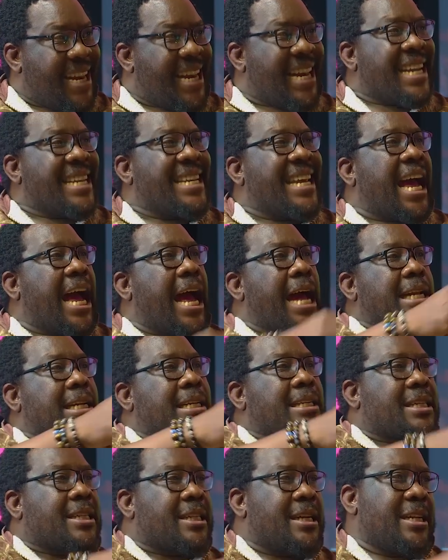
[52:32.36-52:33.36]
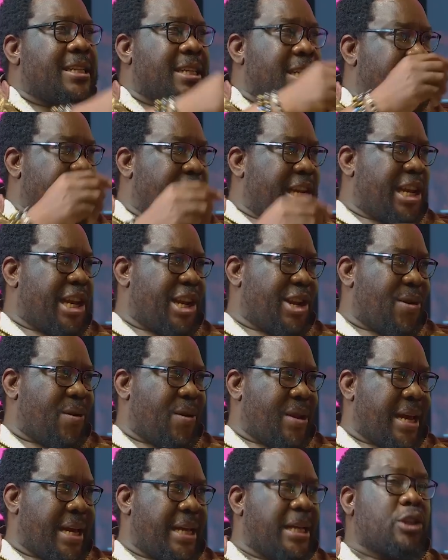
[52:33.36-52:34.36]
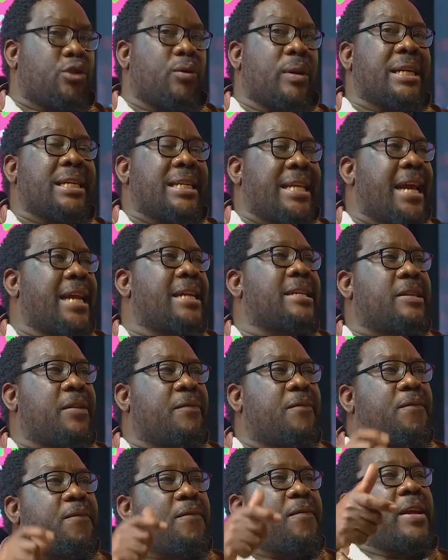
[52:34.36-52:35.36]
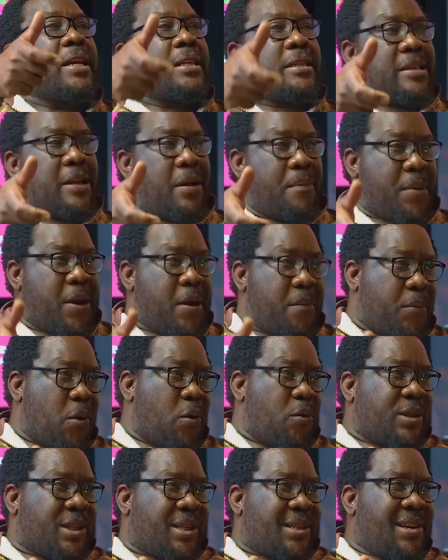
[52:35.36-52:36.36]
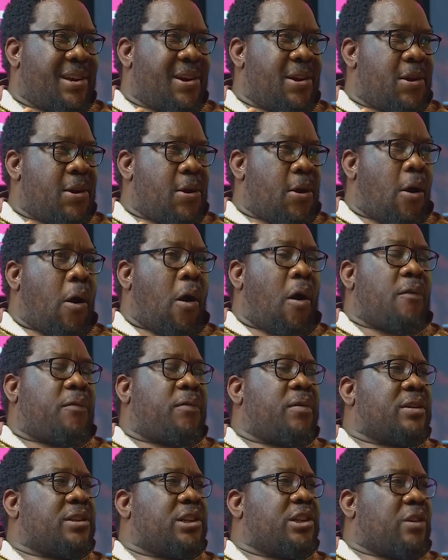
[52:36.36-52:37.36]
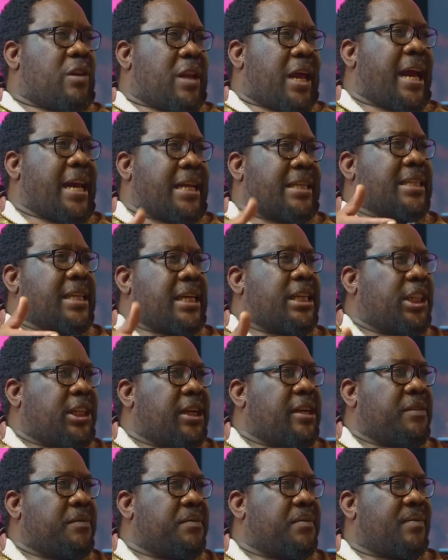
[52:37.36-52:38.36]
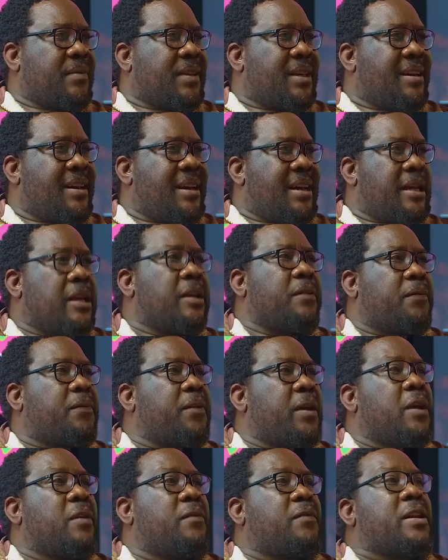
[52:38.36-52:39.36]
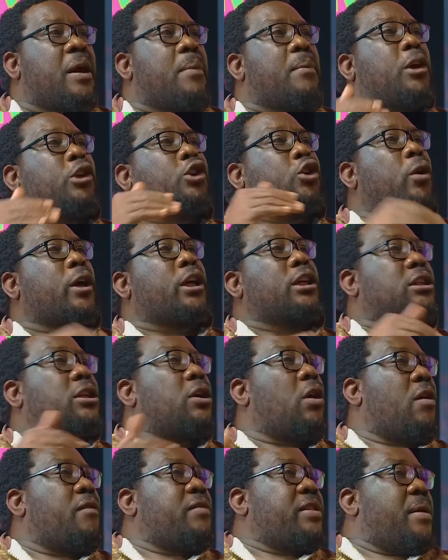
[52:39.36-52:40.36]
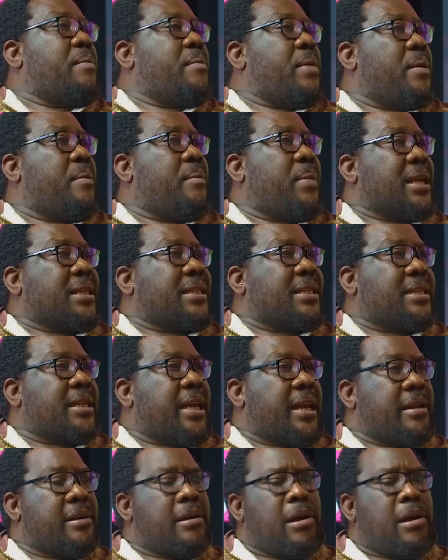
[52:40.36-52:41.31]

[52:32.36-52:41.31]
they are trading in a dollar. It will then defeat the purpose of de-dollarization. If the majority of the members say,